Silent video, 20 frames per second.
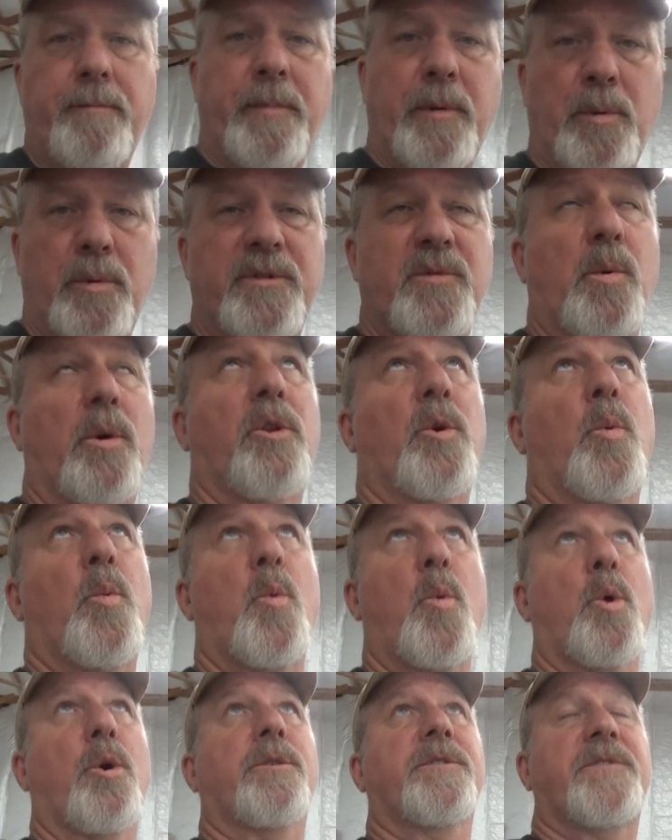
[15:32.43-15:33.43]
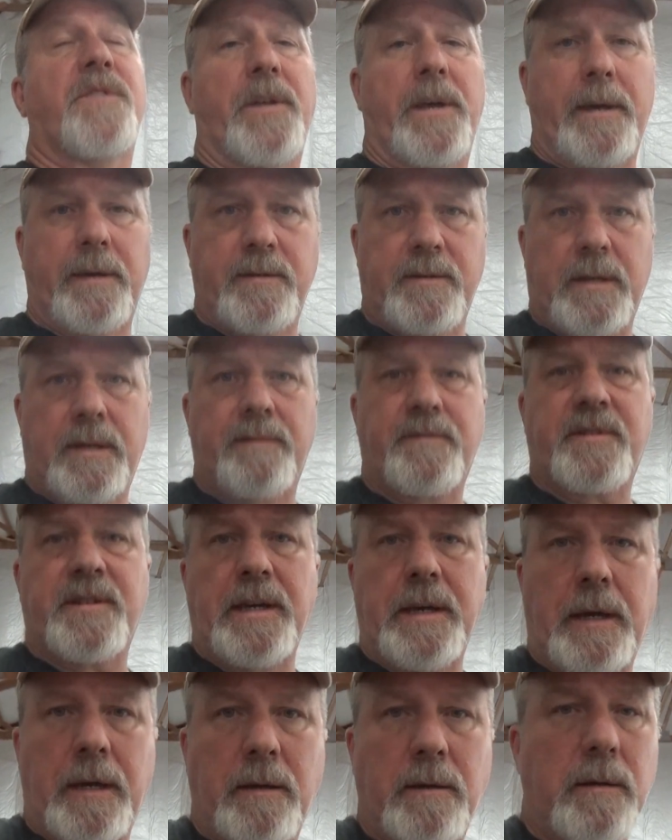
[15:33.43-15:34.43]
but it was one of the worst things I've
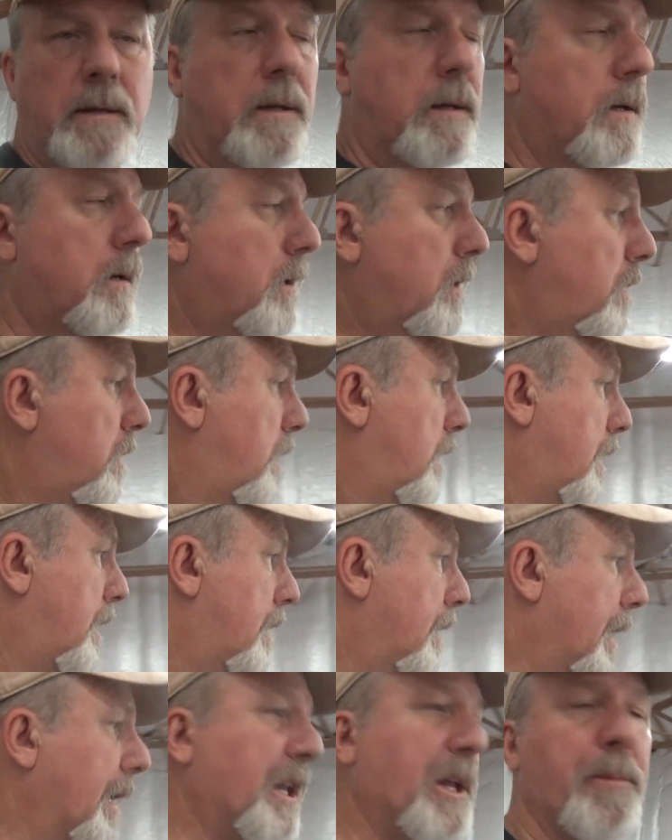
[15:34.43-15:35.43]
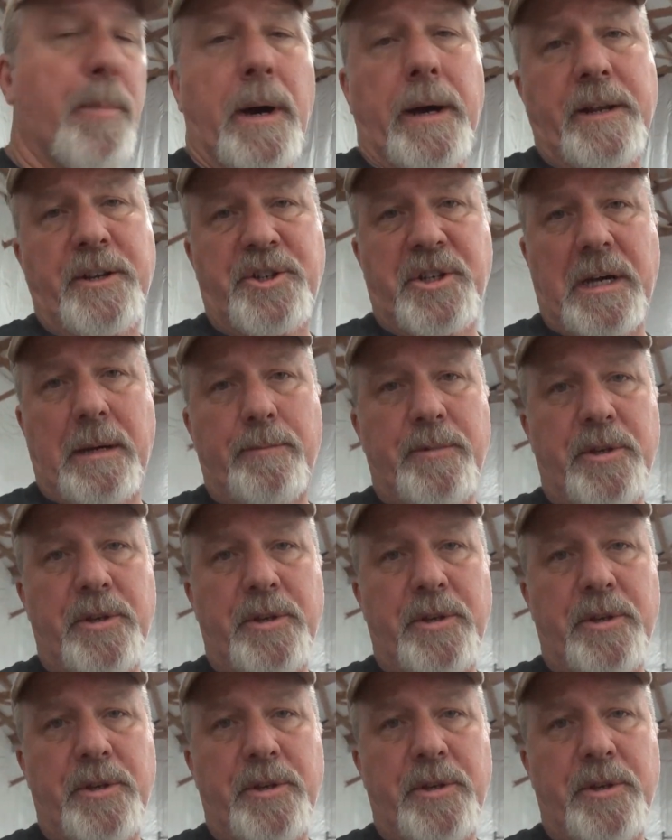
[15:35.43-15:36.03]
seen any body shop